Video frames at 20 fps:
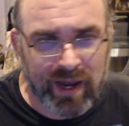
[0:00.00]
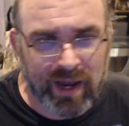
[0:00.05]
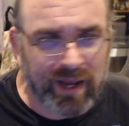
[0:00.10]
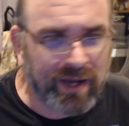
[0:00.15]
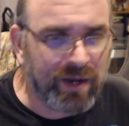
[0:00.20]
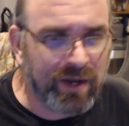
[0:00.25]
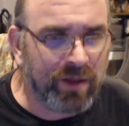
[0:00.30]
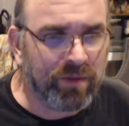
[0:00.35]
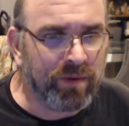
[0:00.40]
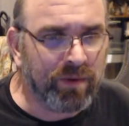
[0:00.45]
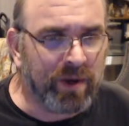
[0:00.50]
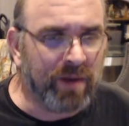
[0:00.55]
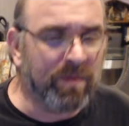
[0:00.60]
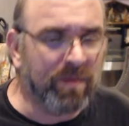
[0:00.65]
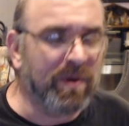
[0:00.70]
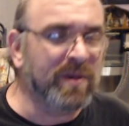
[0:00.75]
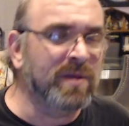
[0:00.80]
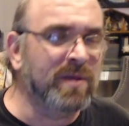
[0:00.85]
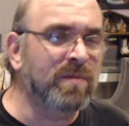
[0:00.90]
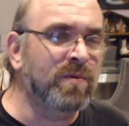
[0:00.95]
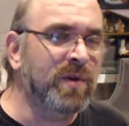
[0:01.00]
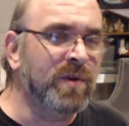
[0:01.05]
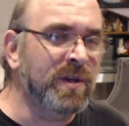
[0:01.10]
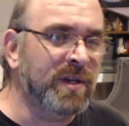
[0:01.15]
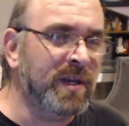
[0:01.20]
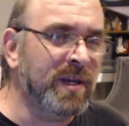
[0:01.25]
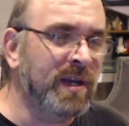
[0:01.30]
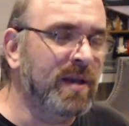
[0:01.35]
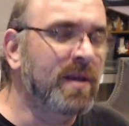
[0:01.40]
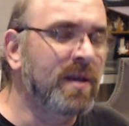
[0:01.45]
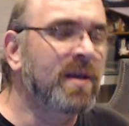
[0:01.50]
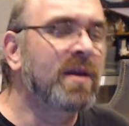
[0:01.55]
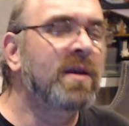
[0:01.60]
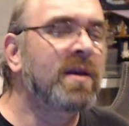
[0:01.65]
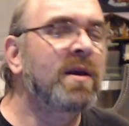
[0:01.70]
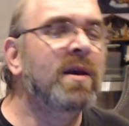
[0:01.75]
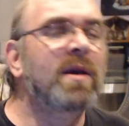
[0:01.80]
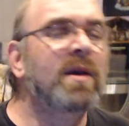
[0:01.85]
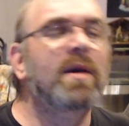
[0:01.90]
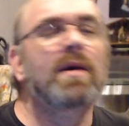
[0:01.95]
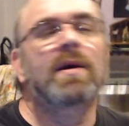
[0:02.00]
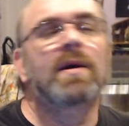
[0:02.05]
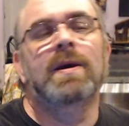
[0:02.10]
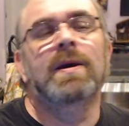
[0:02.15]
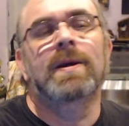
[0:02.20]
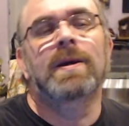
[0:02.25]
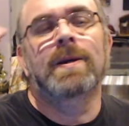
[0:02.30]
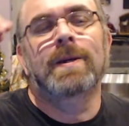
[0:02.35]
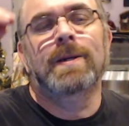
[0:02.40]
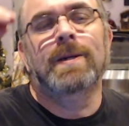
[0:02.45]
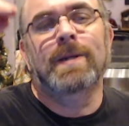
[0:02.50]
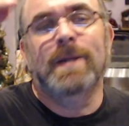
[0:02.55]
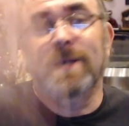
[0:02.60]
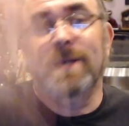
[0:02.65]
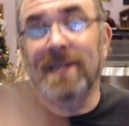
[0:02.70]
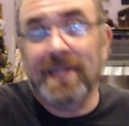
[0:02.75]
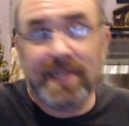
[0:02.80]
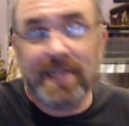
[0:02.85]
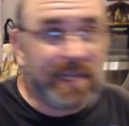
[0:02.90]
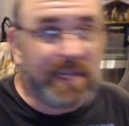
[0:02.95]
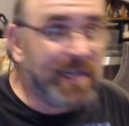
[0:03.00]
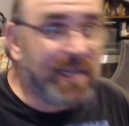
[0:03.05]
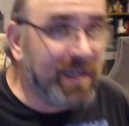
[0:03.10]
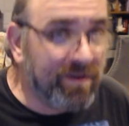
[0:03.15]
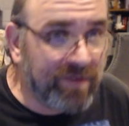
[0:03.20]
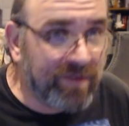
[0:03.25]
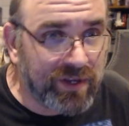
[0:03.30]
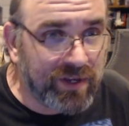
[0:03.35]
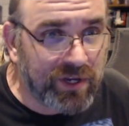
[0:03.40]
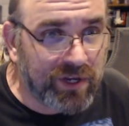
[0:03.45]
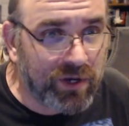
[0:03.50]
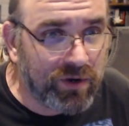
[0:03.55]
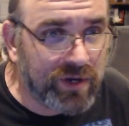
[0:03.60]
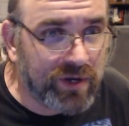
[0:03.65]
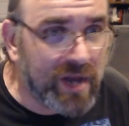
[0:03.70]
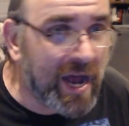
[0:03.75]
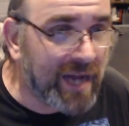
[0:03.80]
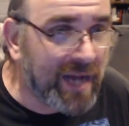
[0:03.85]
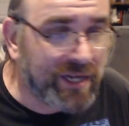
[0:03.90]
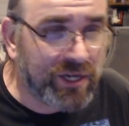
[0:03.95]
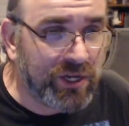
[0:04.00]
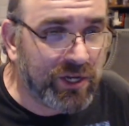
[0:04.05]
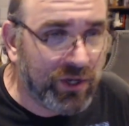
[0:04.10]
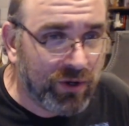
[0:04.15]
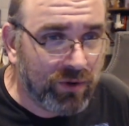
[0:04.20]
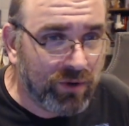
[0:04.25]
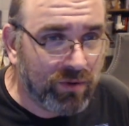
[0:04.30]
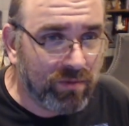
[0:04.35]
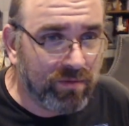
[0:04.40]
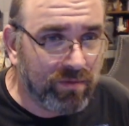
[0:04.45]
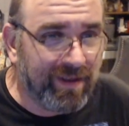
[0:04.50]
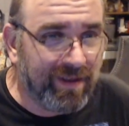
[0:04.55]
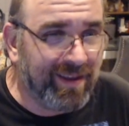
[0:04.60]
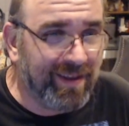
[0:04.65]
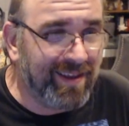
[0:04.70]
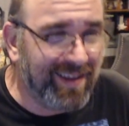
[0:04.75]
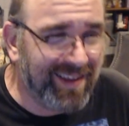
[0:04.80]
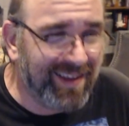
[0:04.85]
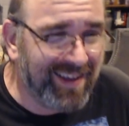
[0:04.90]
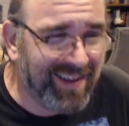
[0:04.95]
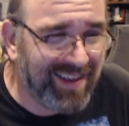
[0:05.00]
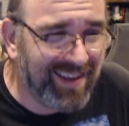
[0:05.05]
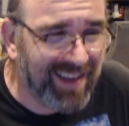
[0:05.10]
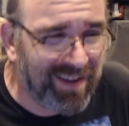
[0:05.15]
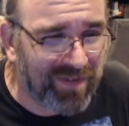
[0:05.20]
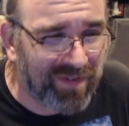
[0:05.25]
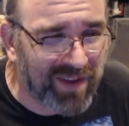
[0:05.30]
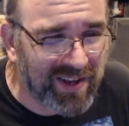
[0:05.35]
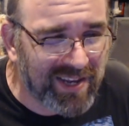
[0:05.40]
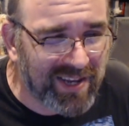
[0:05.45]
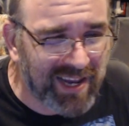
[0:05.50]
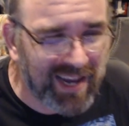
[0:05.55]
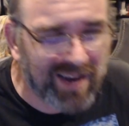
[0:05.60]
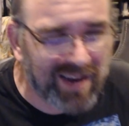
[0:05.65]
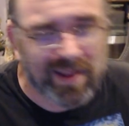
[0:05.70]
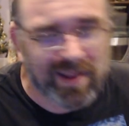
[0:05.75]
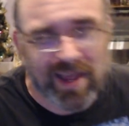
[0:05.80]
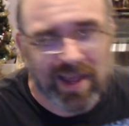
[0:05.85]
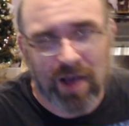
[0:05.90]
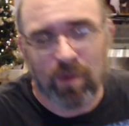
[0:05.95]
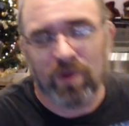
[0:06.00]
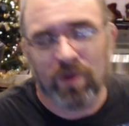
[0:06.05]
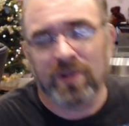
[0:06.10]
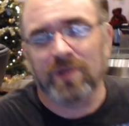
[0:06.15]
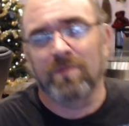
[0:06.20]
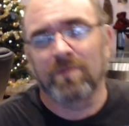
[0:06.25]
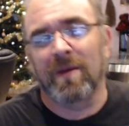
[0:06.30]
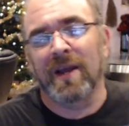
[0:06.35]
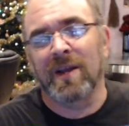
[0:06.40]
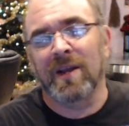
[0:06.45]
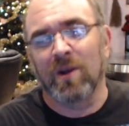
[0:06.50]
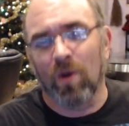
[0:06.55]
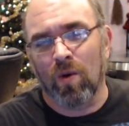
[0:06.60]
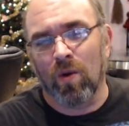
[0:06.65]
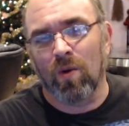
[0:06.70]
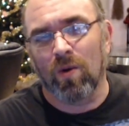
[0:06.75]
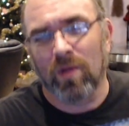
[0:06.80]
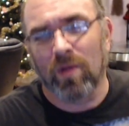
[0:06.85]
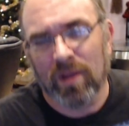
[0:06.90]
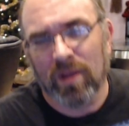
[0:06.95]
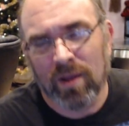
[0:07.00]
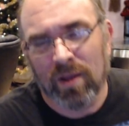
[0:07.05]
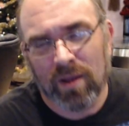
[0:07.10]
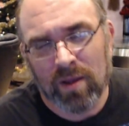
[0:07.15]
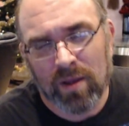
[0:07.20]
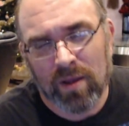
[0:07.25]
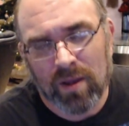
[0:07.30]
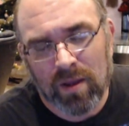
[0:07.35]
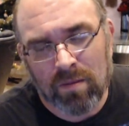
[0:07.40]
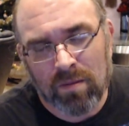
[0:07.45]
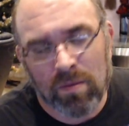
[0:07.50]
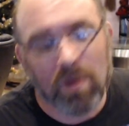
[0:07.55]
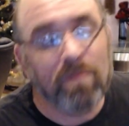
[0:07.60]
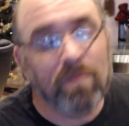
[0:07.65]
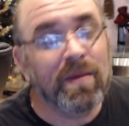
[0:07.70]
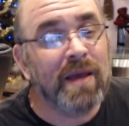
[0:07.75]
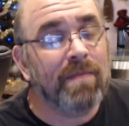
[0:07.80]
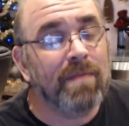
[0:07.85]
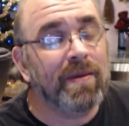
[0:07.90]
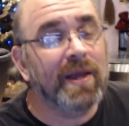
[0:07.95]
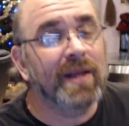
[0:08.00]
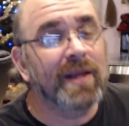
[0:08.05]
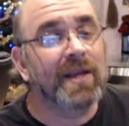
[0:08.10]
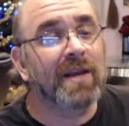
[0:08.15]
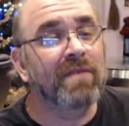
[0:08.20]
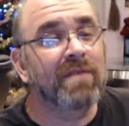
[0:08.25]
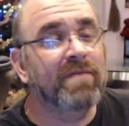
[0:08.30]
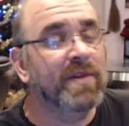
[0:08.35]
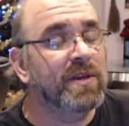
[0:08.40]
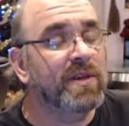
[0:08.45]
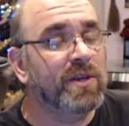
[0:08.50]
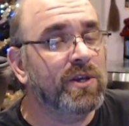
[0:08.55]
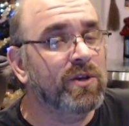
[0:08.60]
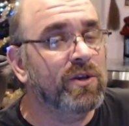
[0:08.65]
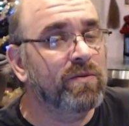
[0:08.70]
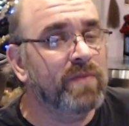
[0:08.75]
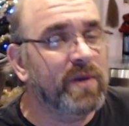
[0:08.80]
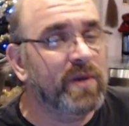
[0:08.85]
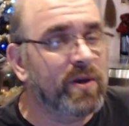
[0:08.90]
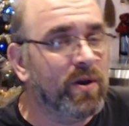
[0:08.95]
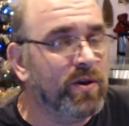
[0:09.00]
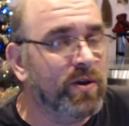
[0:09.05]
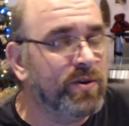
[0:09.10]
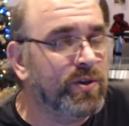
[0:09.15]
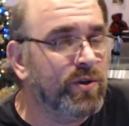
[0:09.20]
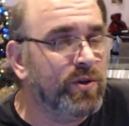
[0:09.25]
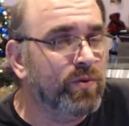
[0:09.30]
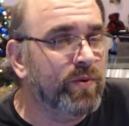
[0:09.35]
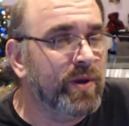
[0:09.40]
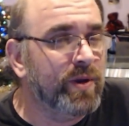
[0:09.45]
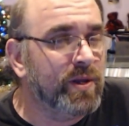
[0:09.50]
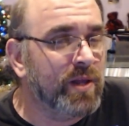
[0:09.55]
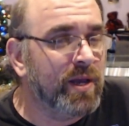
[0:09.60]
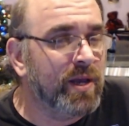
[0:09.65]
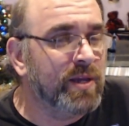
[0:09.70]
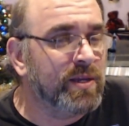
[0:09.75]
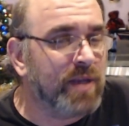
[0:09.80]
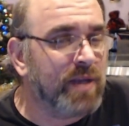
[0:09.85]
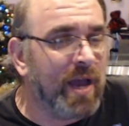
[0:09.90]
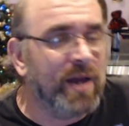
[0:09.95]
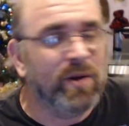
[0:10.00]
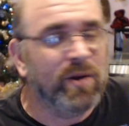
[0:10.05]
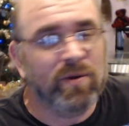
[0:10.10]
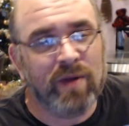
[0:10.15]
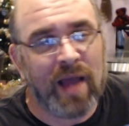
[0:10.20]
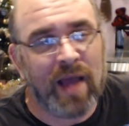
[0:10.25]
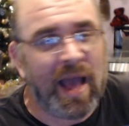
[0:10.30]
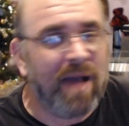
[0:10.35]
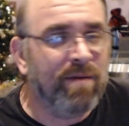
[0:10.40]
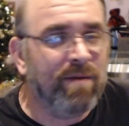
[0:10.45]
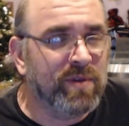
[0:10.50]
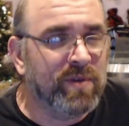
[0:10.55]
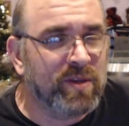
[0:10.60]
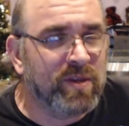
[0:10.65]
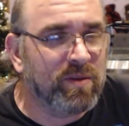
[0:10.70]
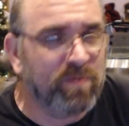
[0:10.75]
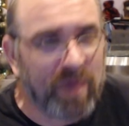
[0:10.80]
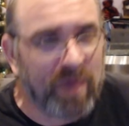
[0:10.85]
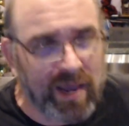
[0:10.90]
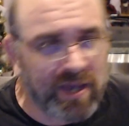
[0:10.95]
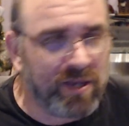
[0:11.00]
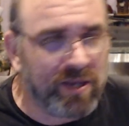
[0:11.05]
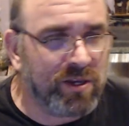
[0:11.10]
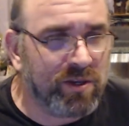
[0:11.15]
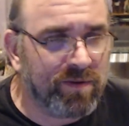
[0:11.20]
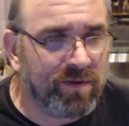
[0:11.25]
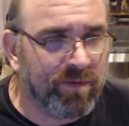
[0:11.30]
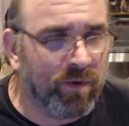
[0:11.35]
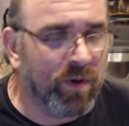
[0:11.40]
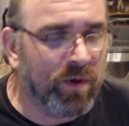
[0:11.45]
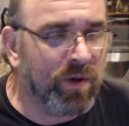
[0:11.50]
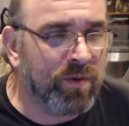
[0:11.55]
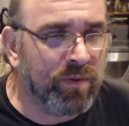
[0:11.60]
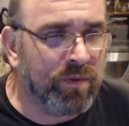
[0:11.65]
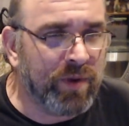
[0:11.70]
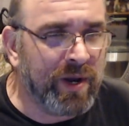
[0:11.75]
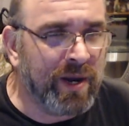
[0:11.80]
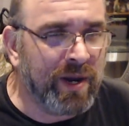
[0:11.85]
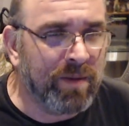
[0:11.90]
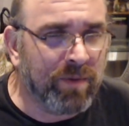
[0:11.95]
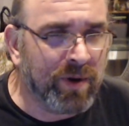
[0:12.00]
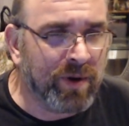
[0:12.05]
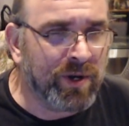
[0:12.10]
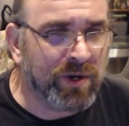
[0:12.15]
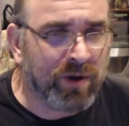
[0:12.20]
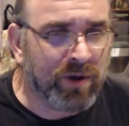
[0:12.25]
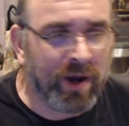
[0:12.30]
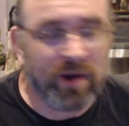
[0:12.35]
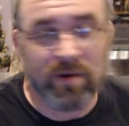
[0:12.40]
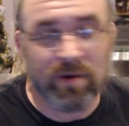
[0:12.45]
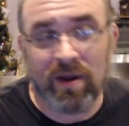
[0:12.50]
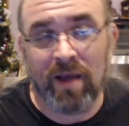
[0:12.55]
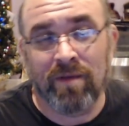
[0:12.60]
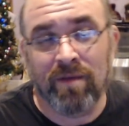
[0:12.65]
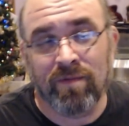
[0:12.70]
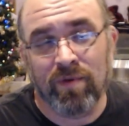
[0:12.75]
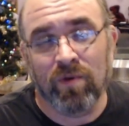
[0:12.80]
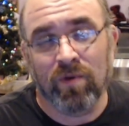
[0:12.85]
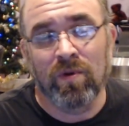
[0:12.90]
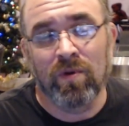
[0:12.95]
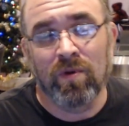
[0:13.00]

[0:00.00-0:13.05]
into 3D resin printing, did this convince you not to? If it did, that wasn't my goal. But maybe it convinced you because you realized I don't have the space for a 3D printer. I don't have the